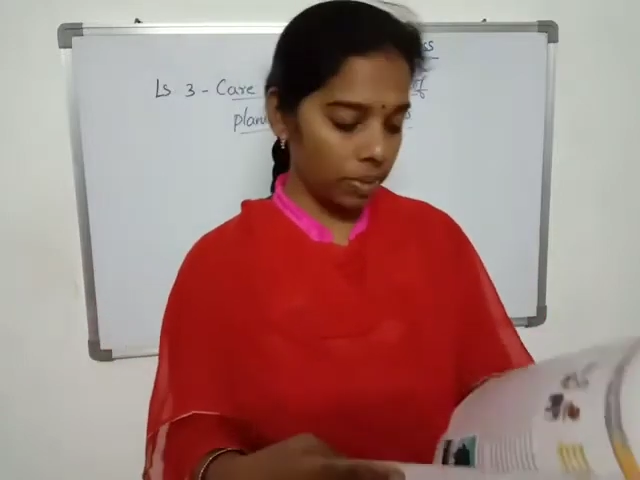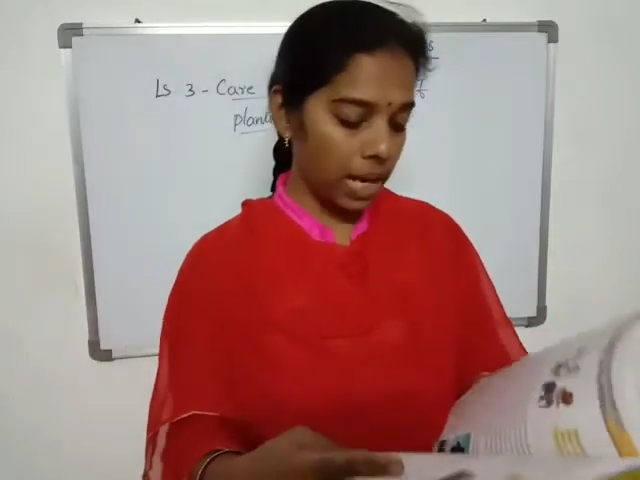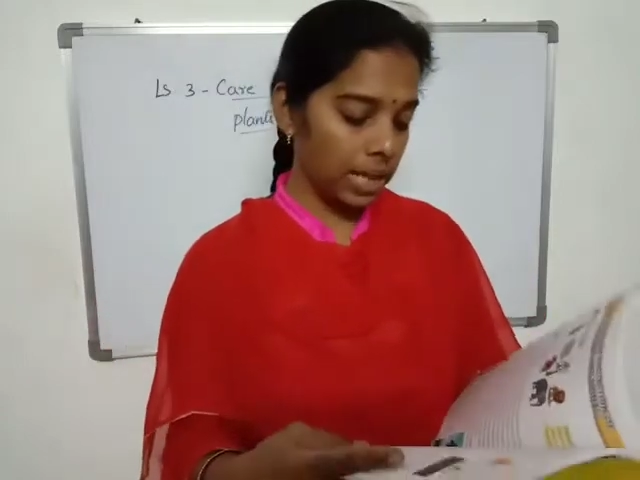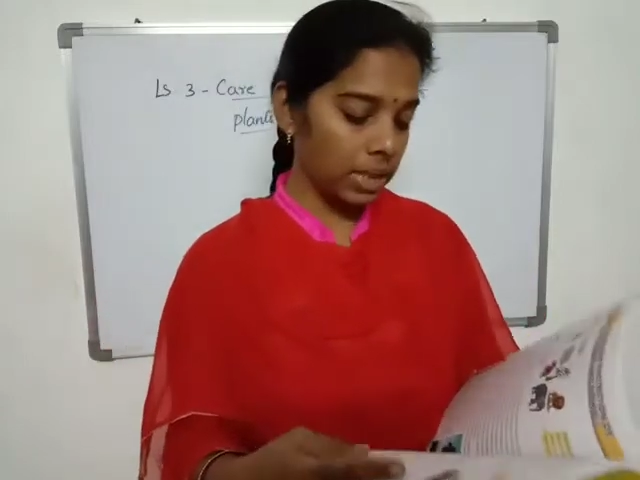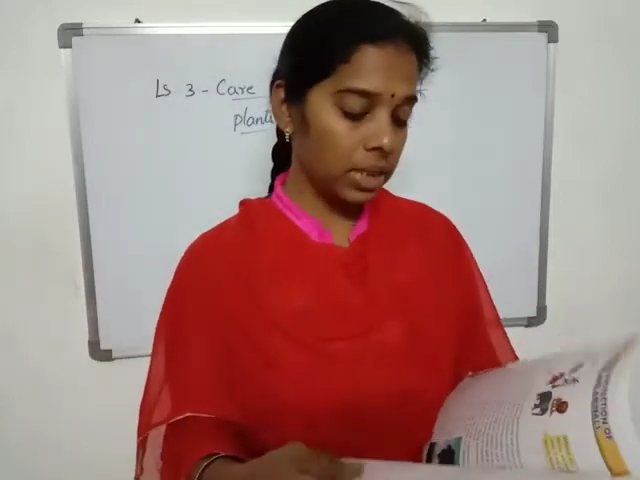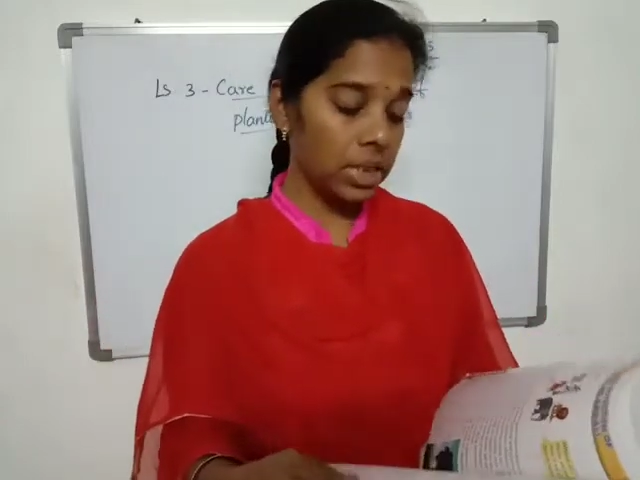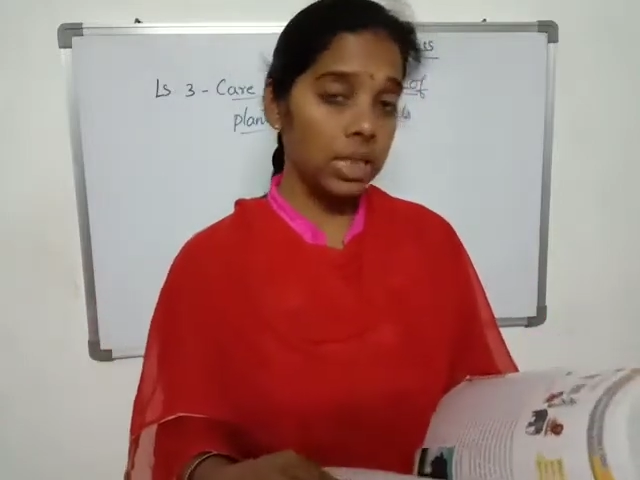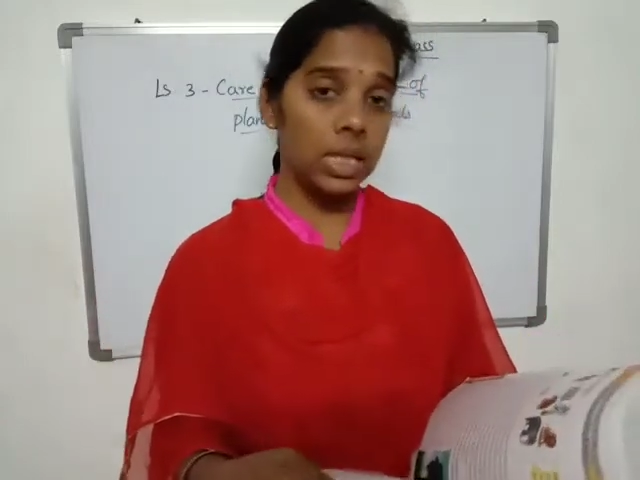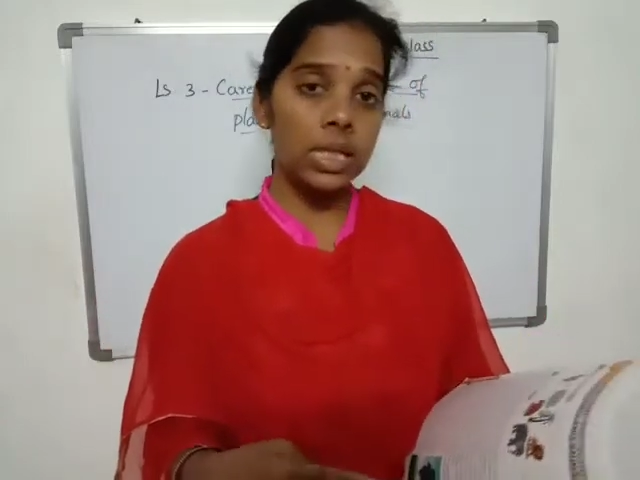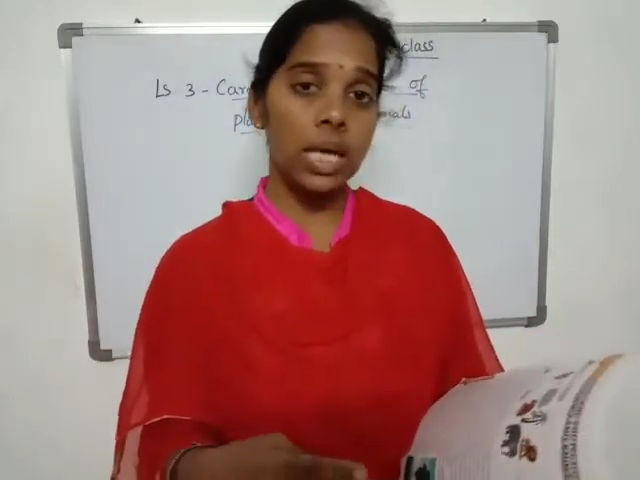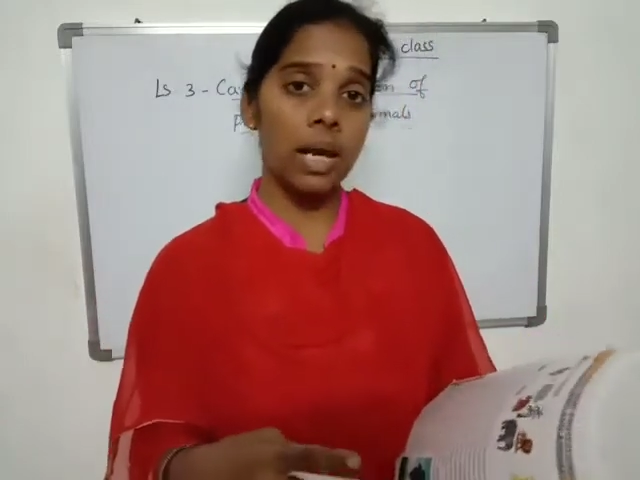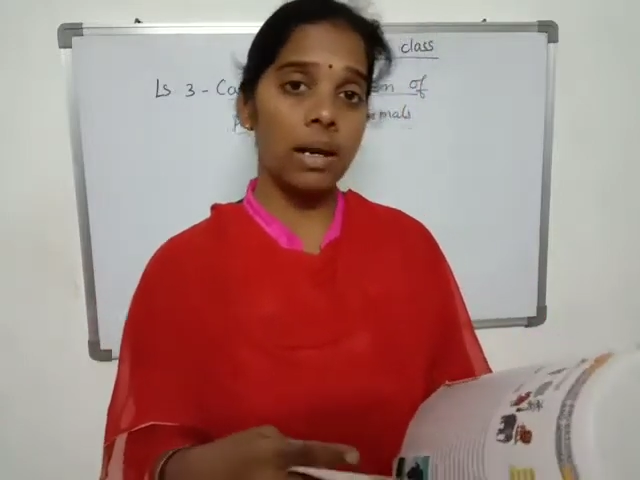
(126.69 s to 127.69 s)
plant it in the
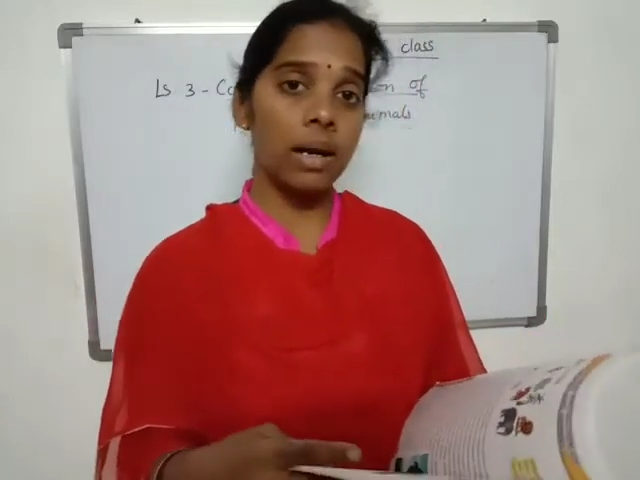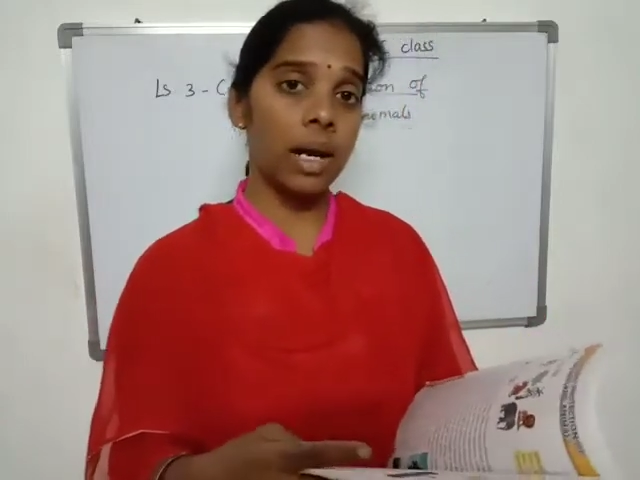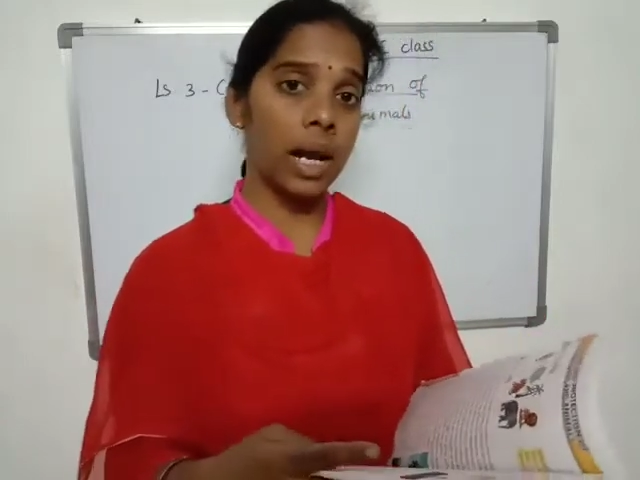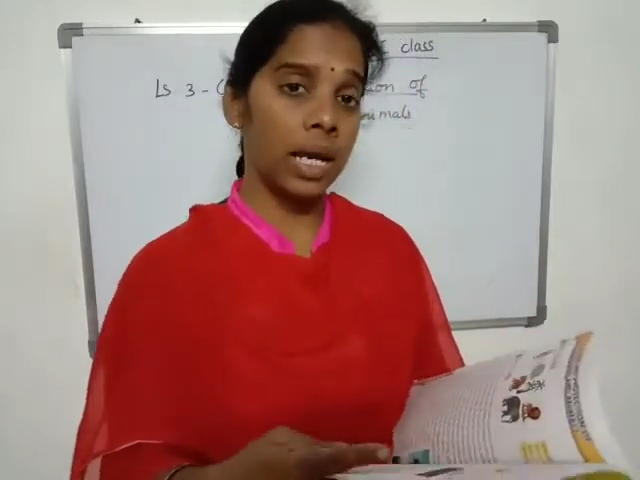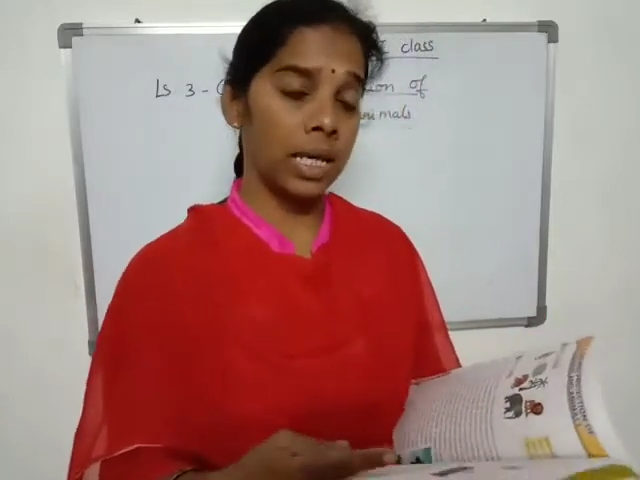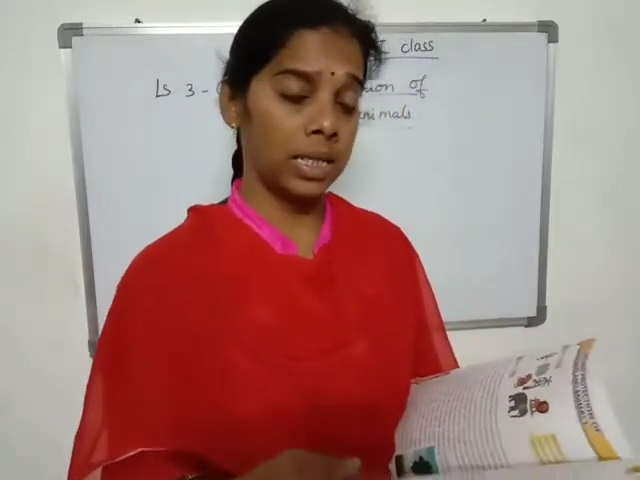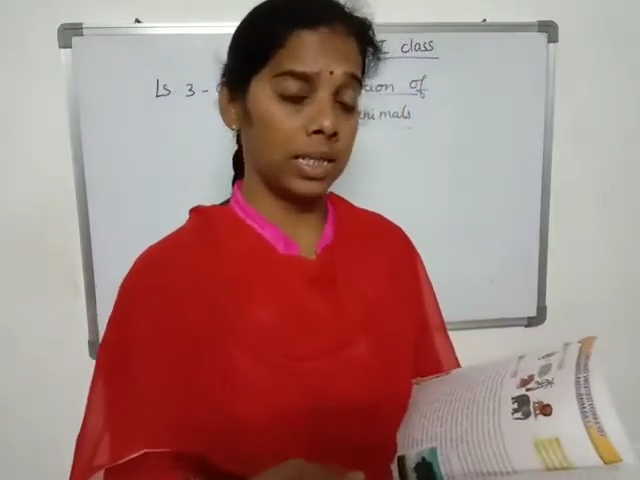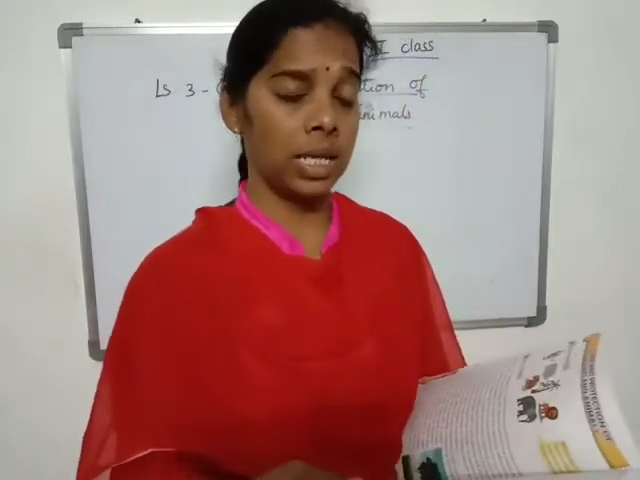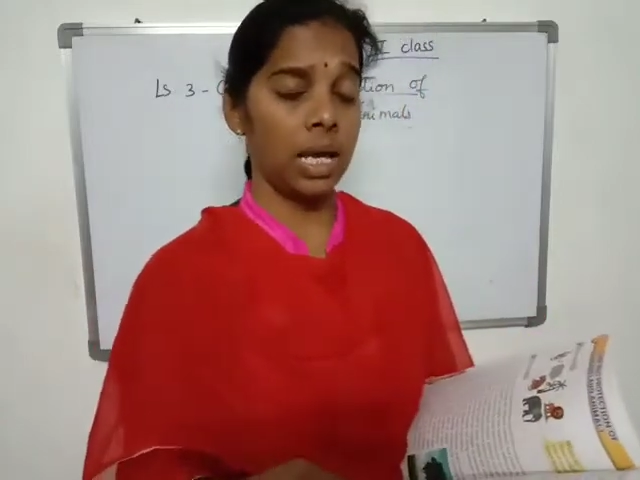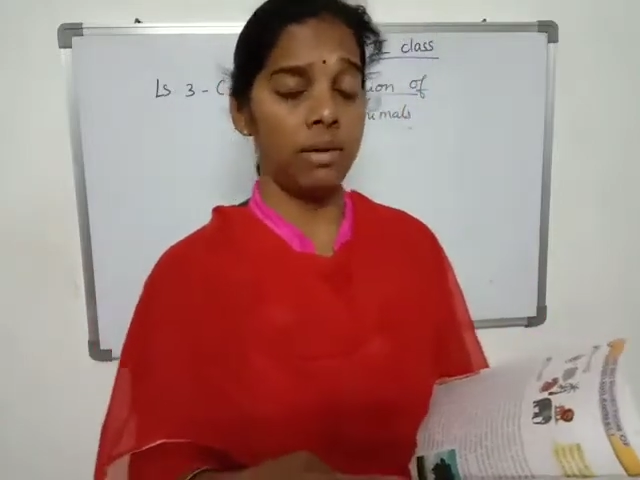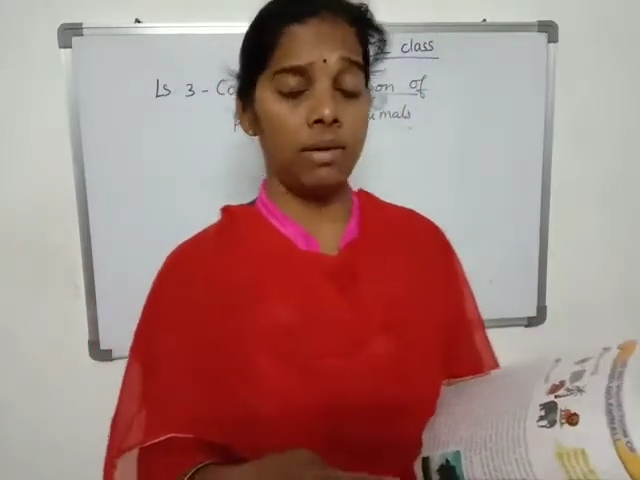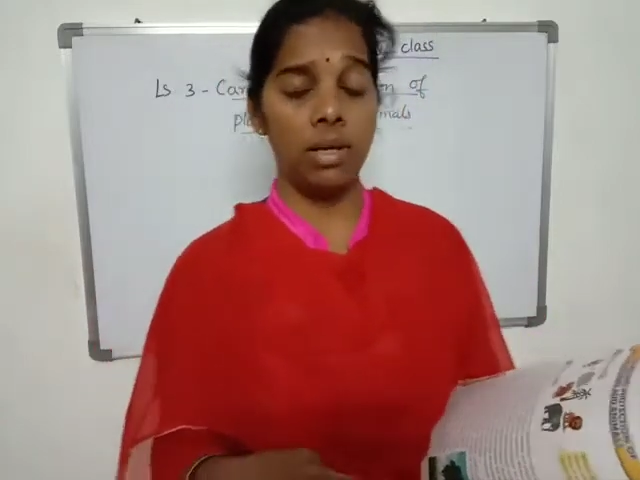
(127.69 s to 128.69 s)

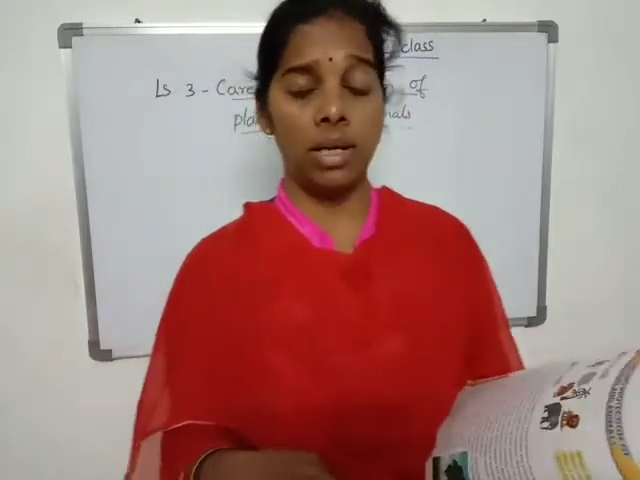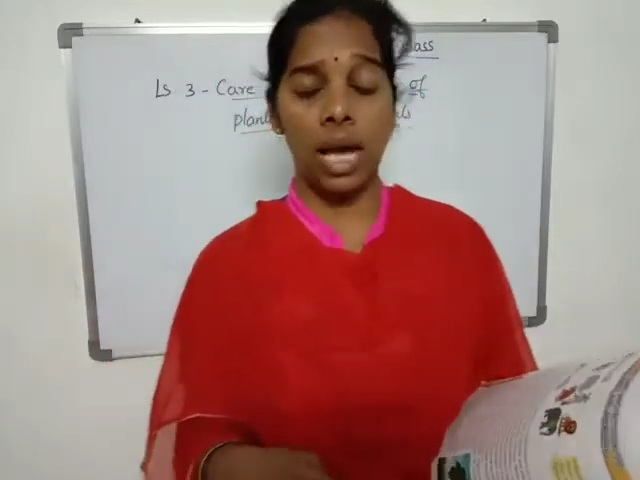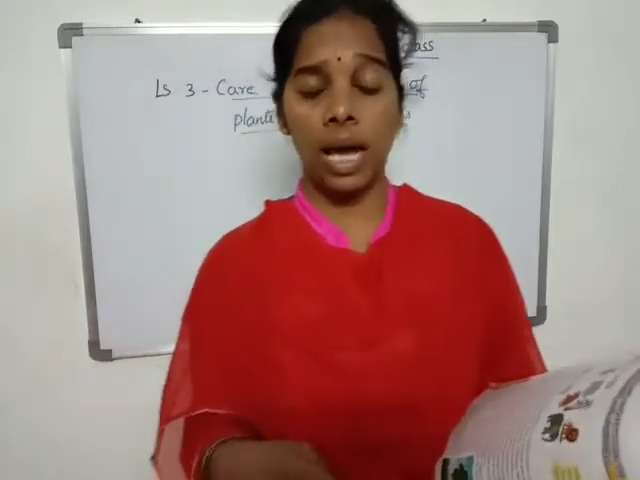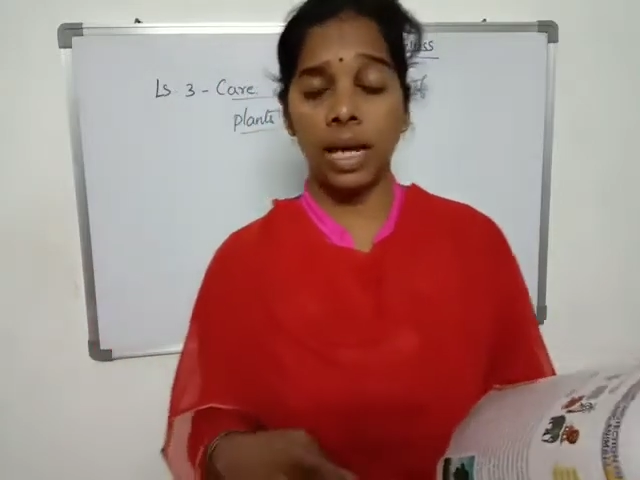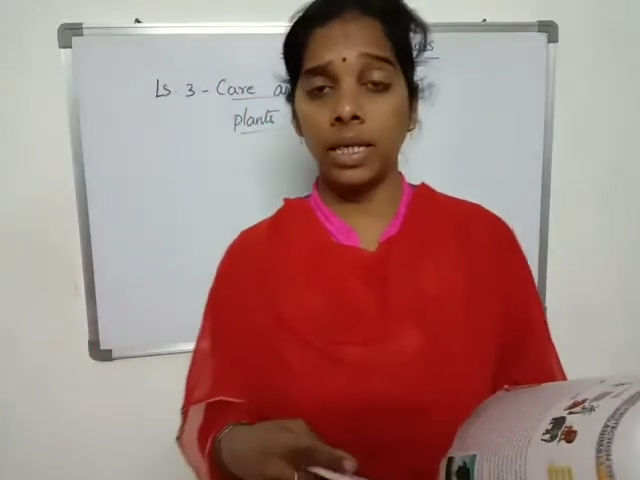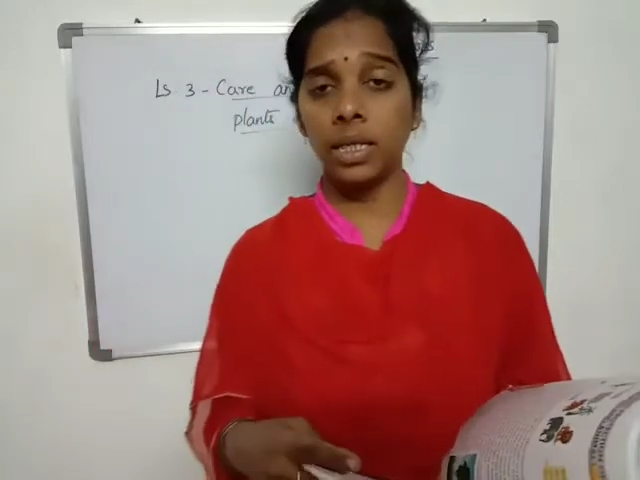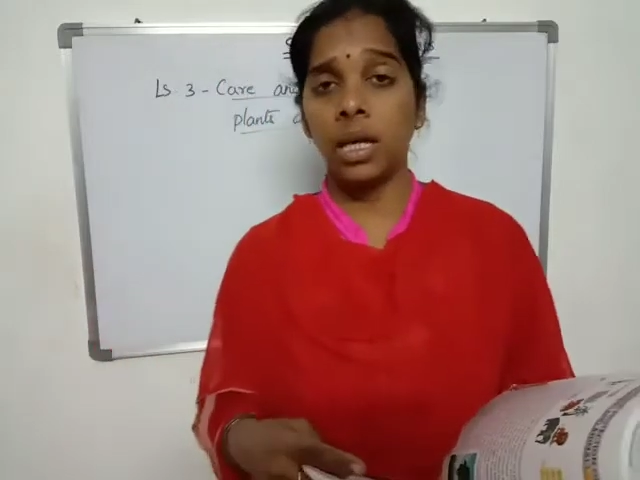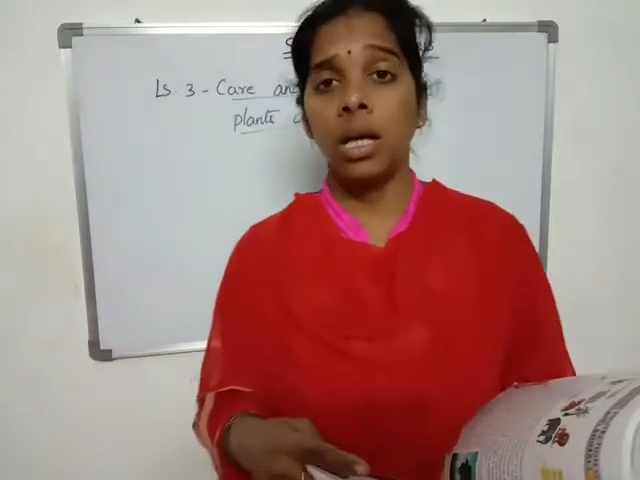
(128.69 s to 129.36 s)
sunlight,